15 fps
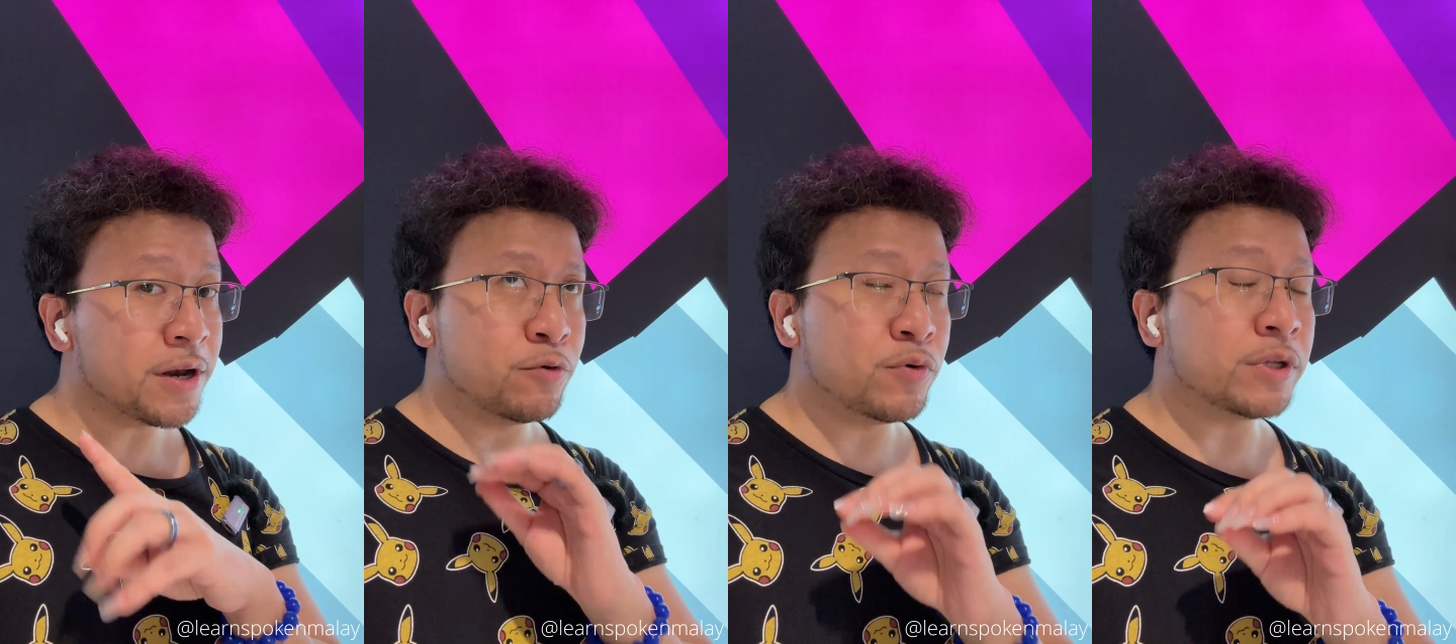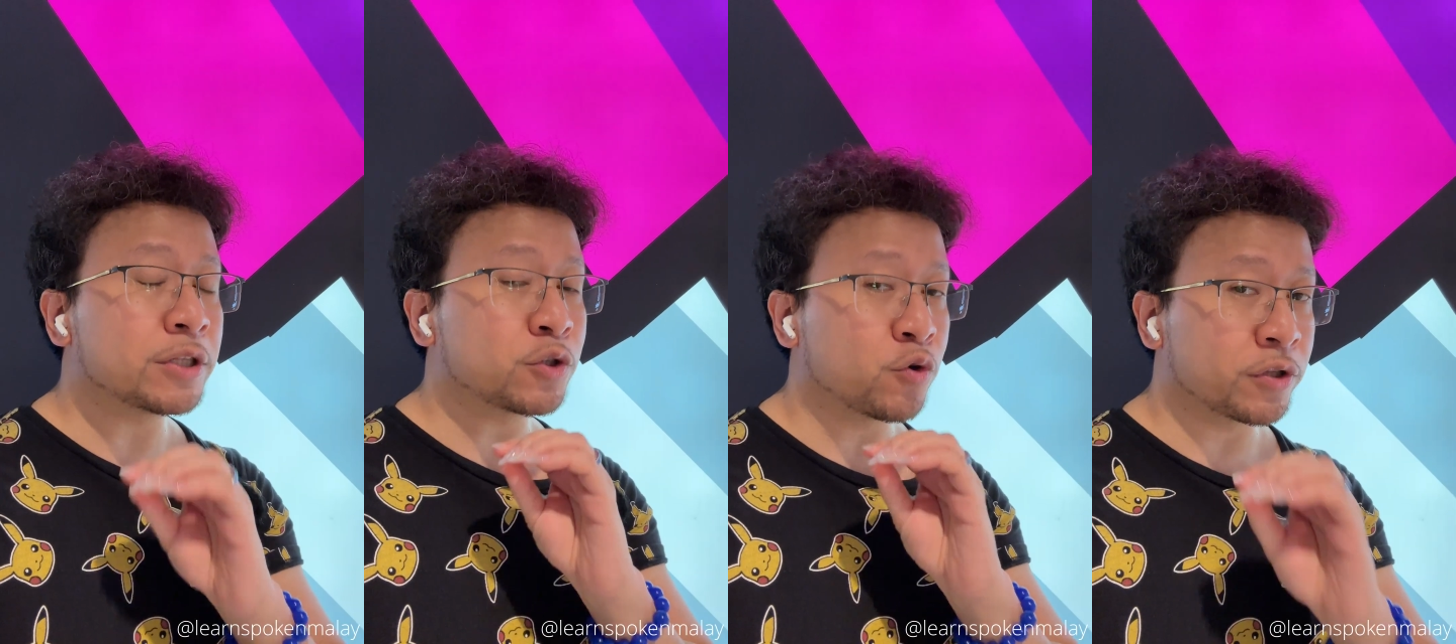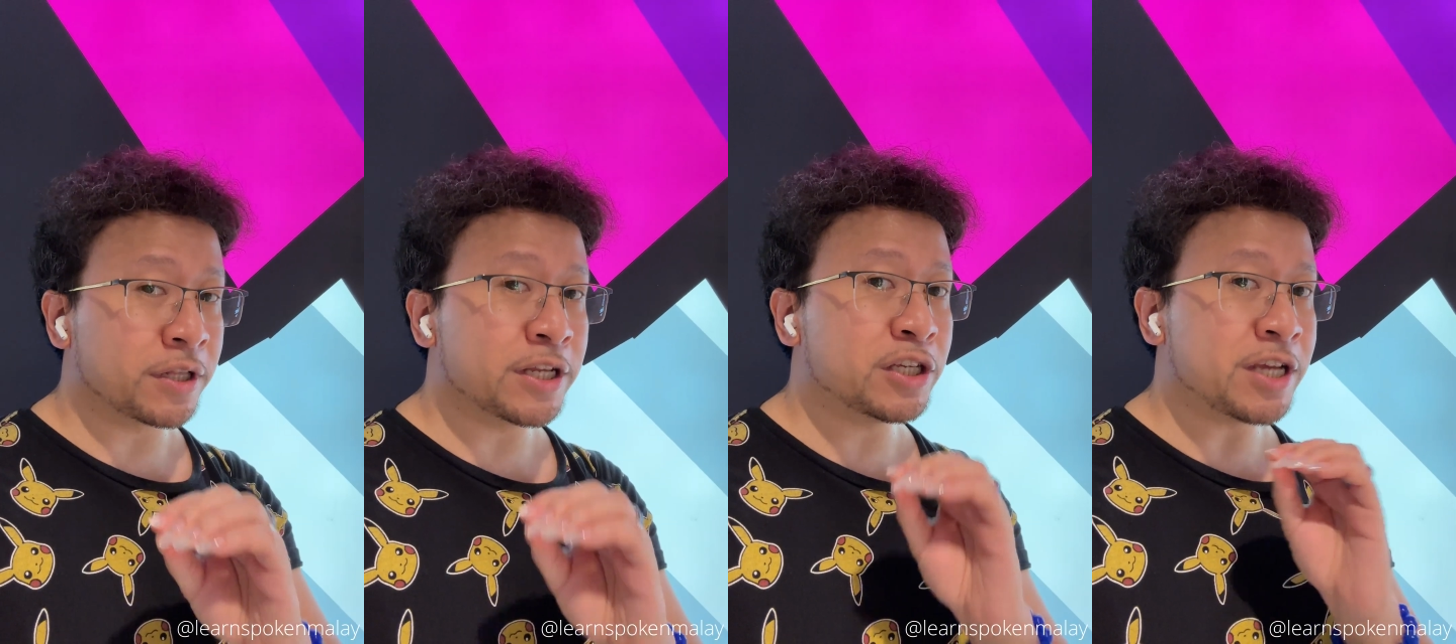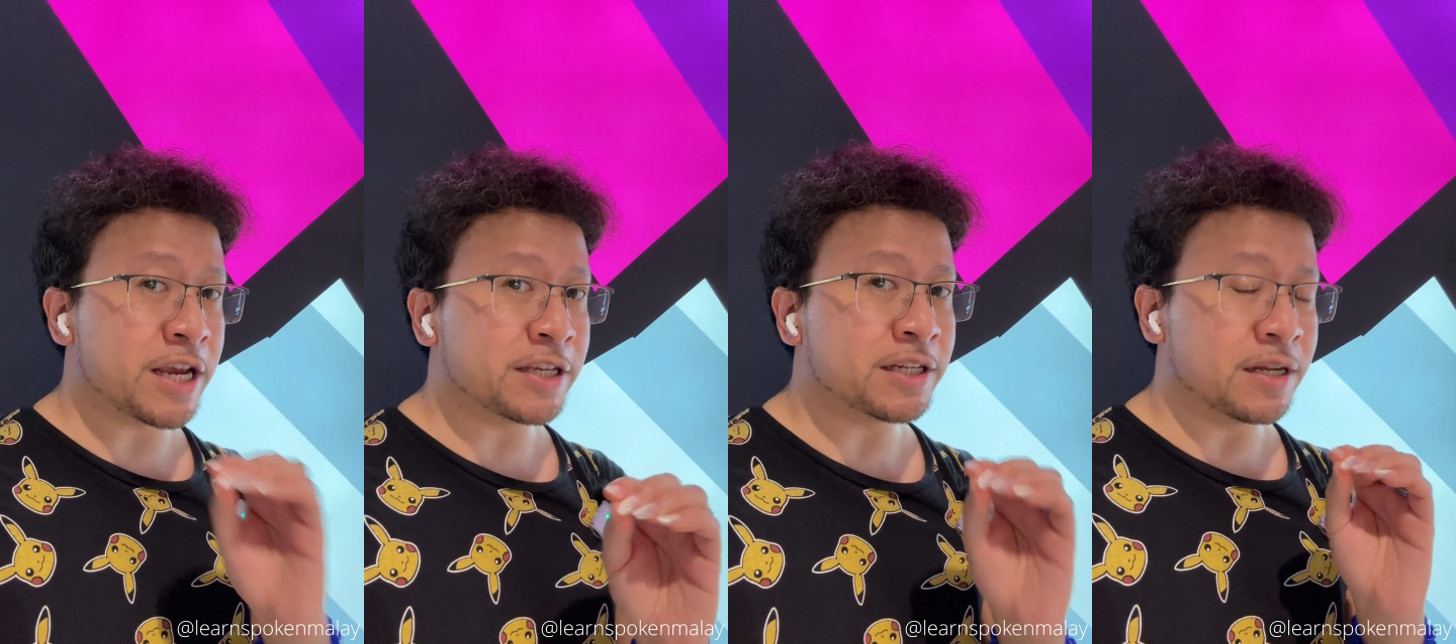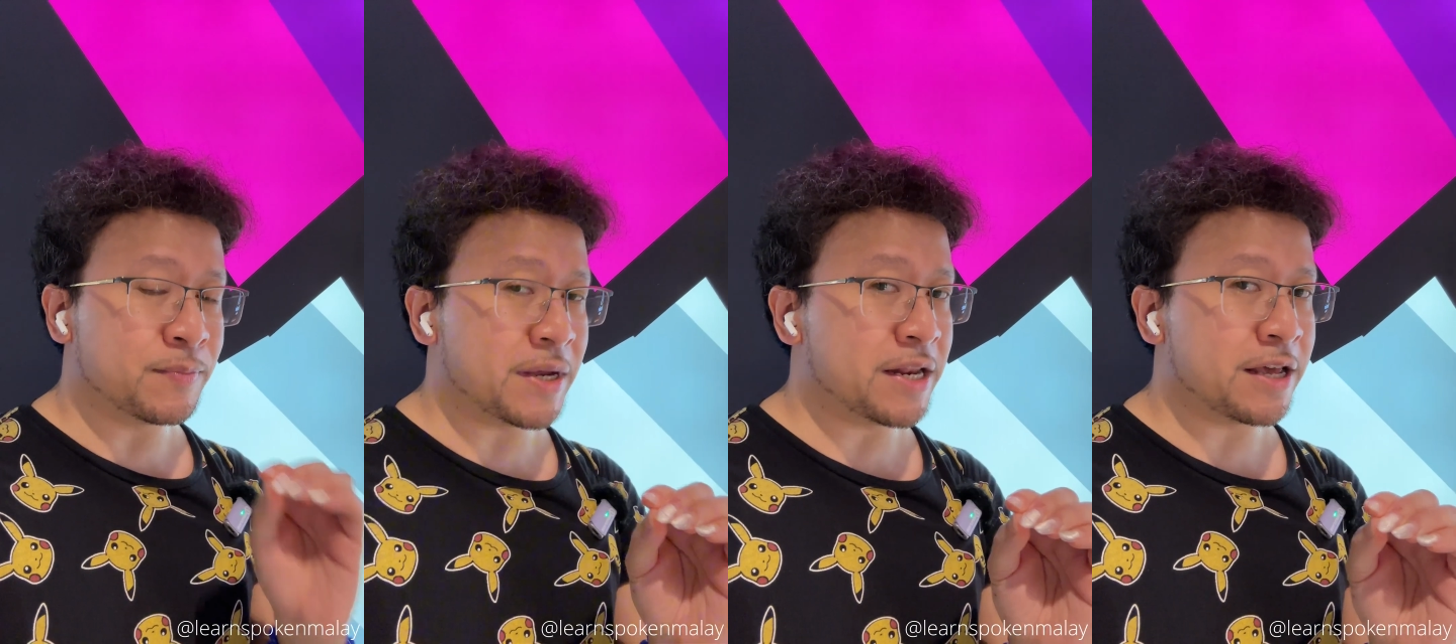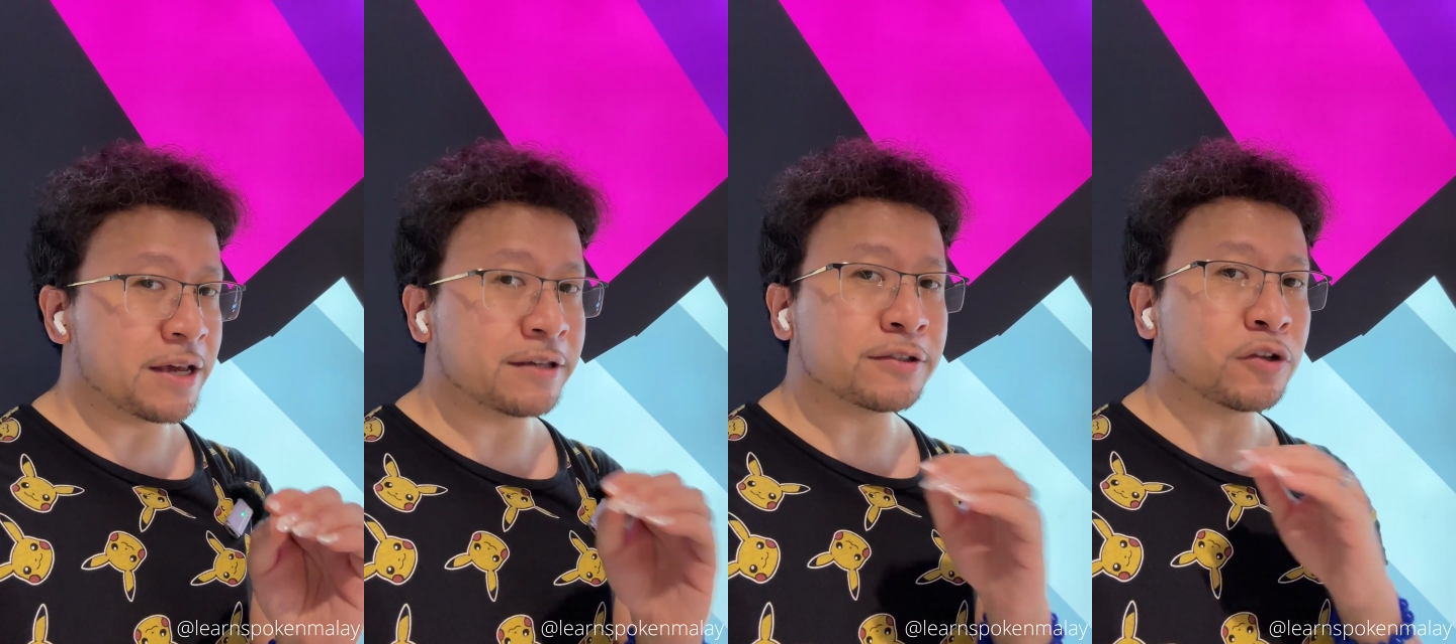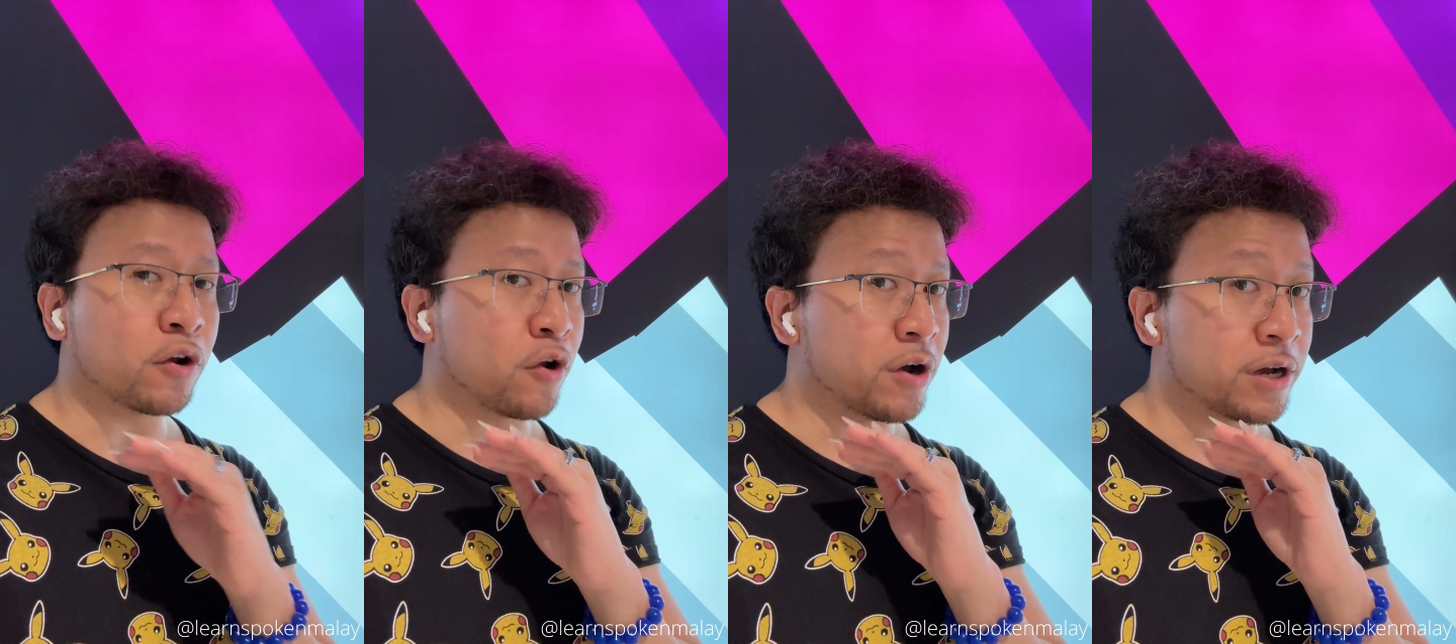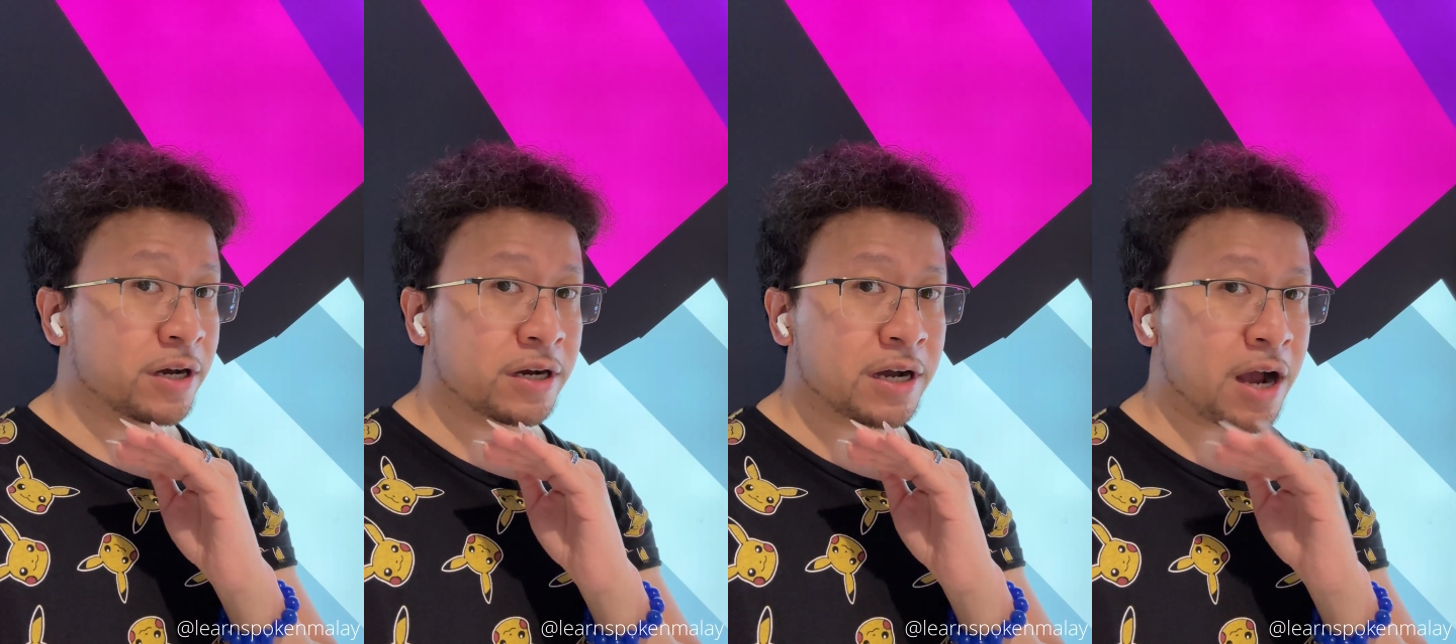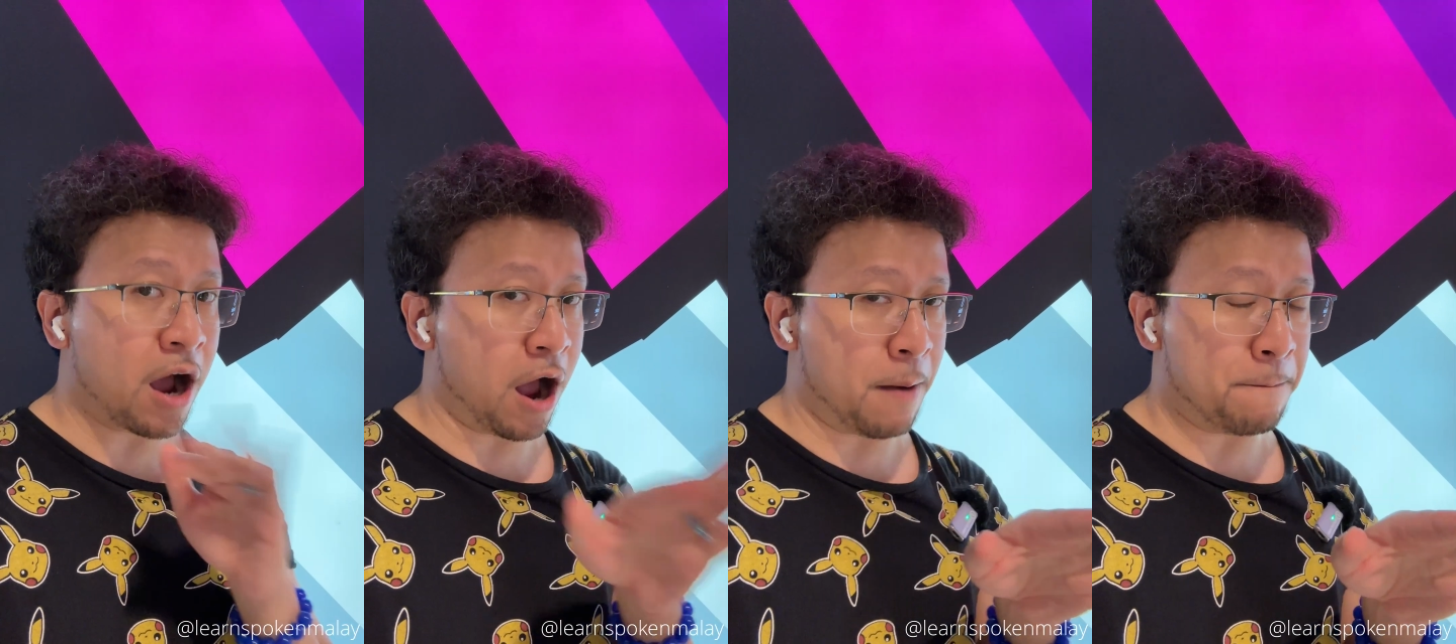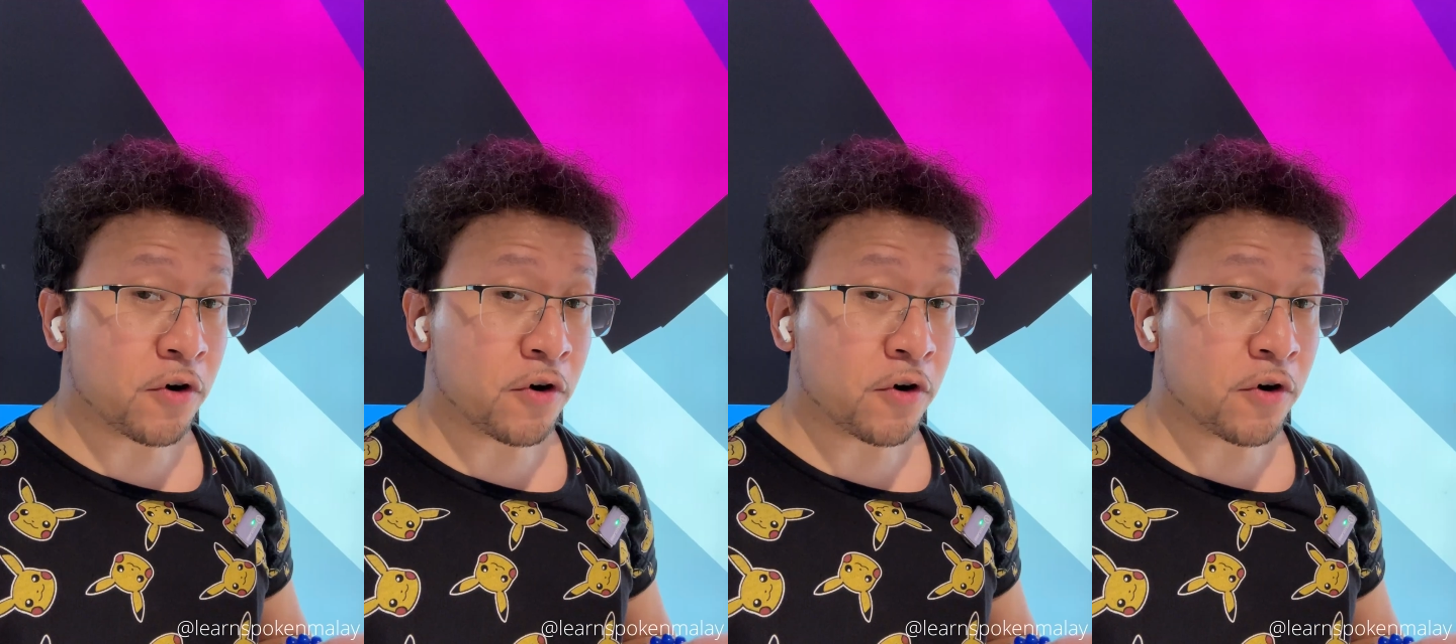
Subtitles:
you will totally change the meaning. It's no longer cup.